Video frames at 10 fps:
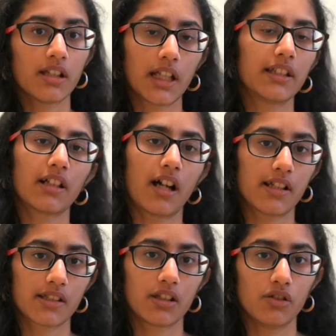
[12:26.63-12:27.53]
that they're
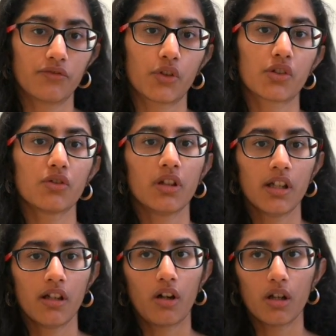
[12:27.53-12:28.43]
asking you for so
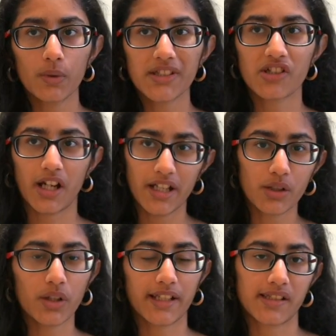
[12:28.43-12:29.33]
always try
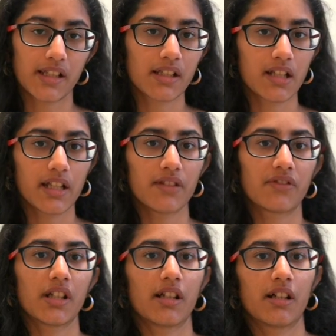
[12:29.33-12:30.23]
to extend the line if
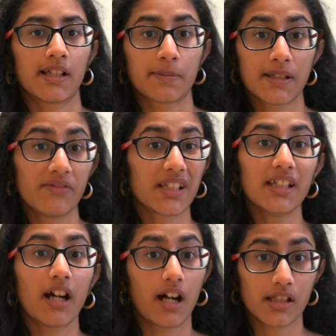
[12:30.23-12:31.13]
they're uh,
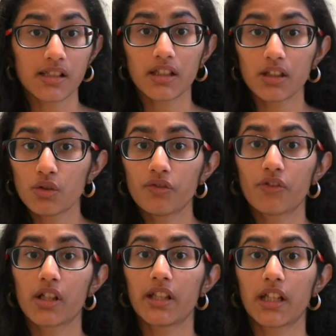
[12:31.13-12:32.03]
specifically asking you
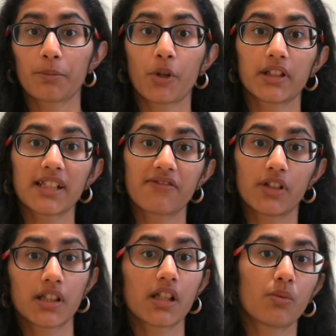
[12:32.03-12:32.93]
for a data point that's
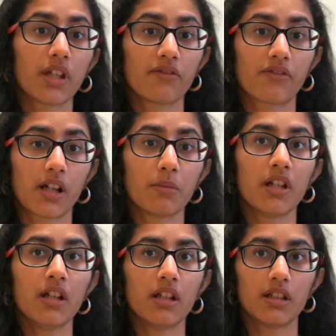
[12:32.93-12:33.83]
further away from
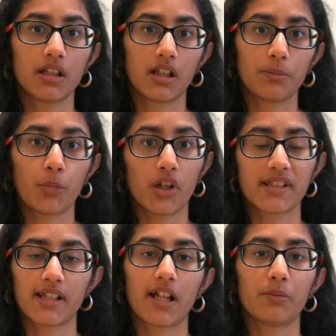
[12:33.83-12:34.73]
the
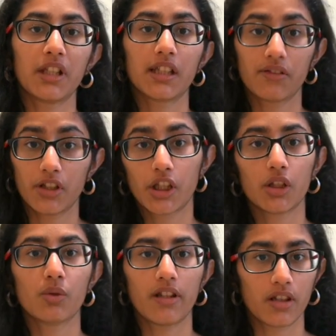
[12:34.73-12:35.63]
points that have been given to
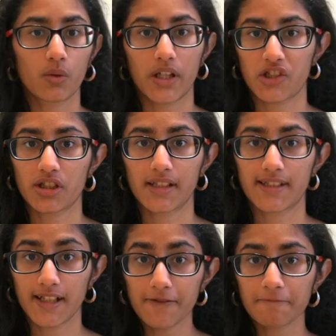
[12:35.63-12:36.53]
you in the question
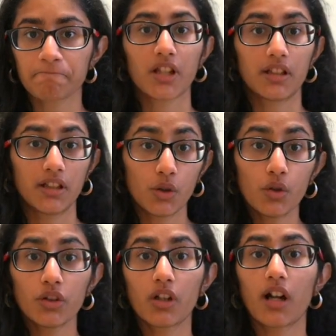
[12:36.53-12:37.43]
itself
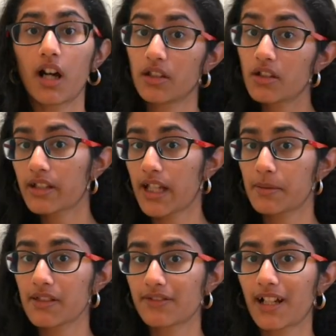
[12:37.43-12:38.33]
know your other
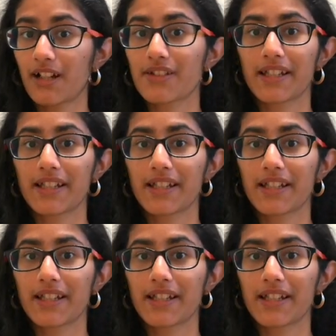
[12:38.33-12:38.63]
types of graphs